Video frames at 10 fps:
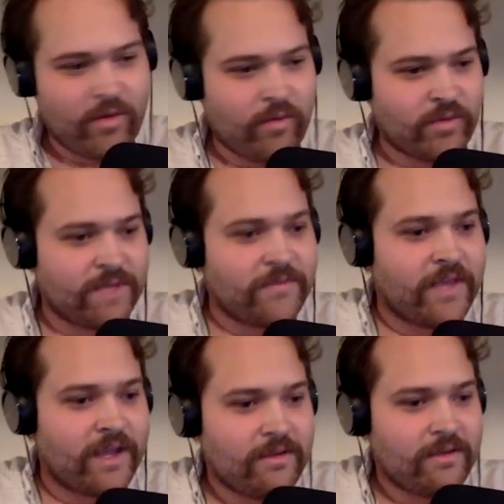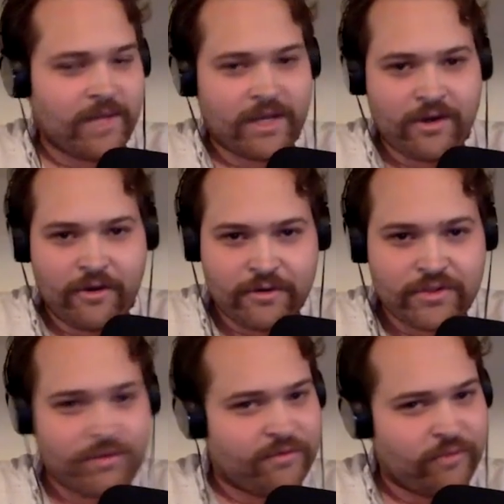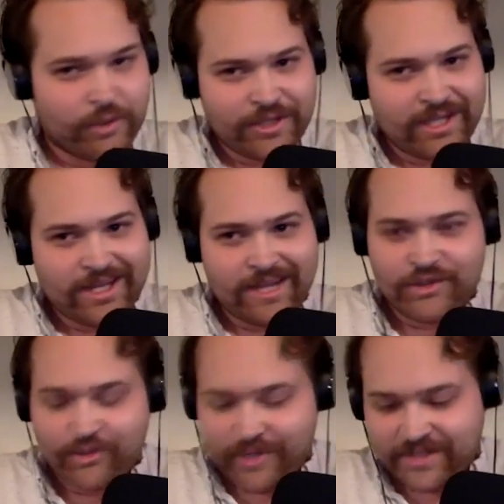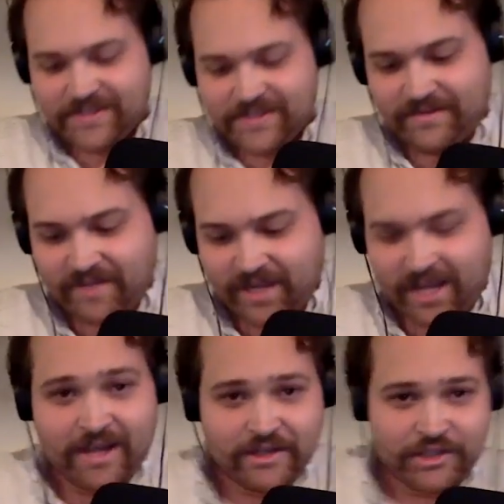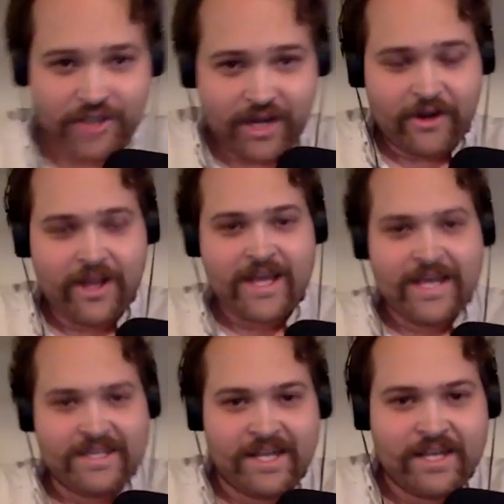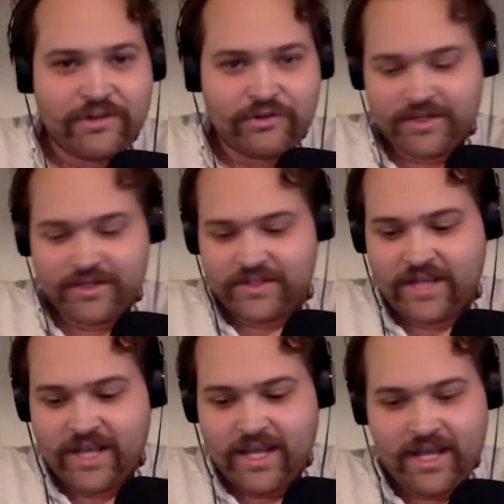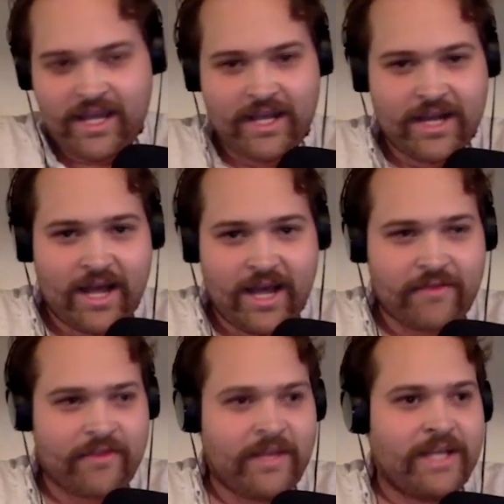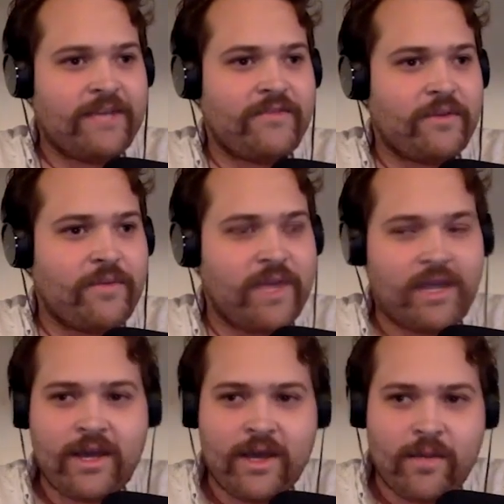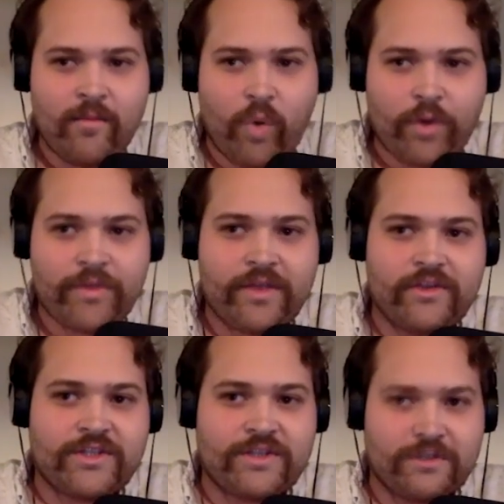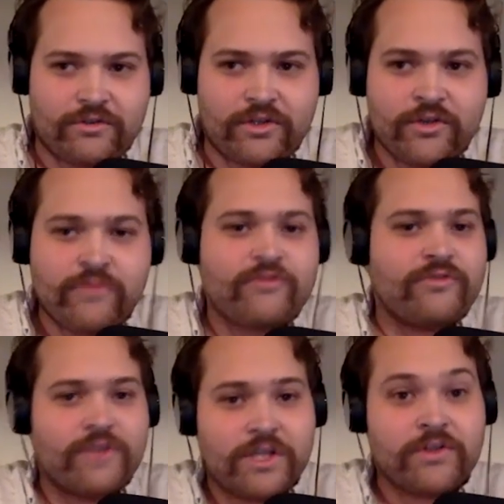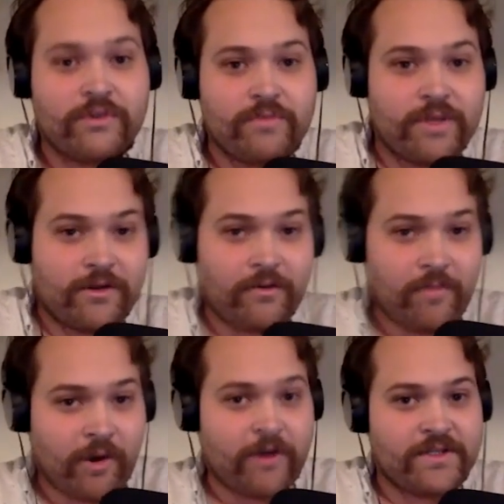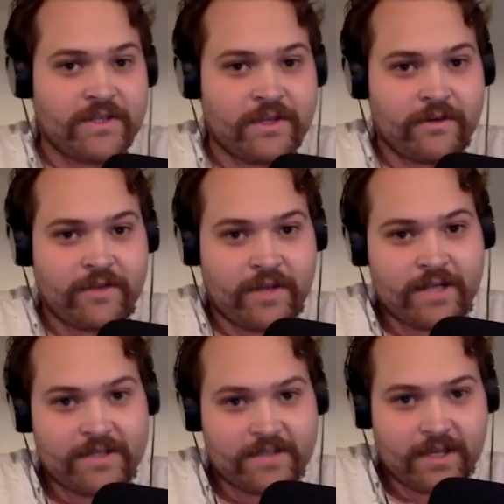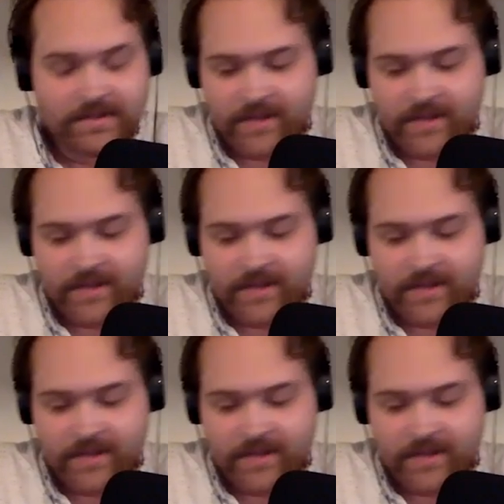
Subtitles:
Something my co-host, who unfortunately cannot join us this evening, and I share is an interest in the idea of there being more than just the two traditional political parties here in the United States.